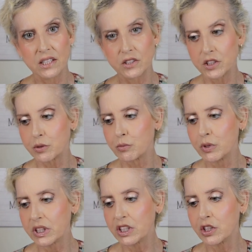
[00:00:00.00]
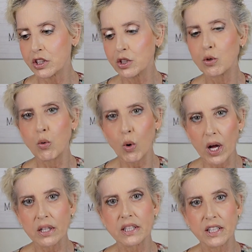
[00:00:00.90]
It's just really good
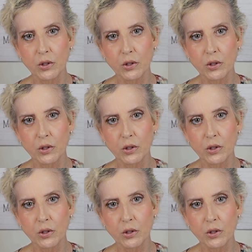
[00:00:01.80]
quality